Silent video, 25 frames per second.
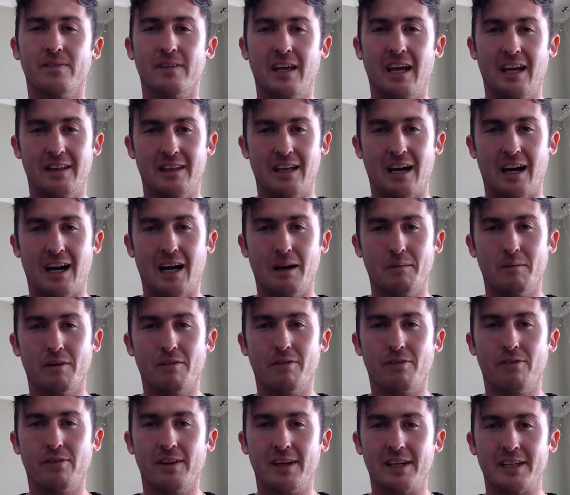And the arm
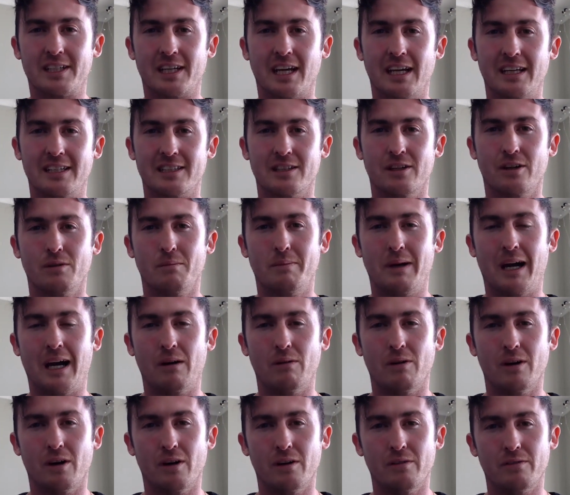of flesh has no
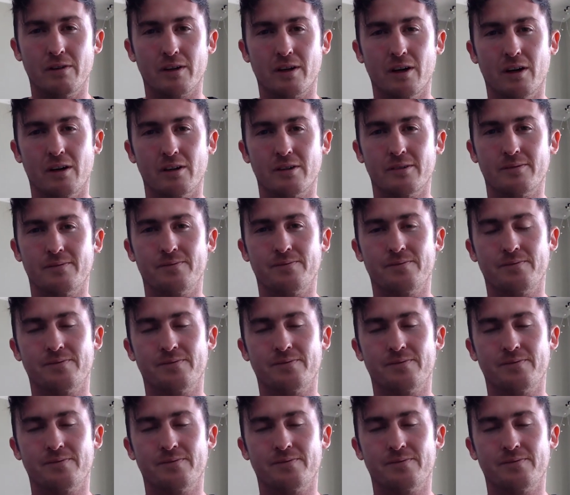power over God.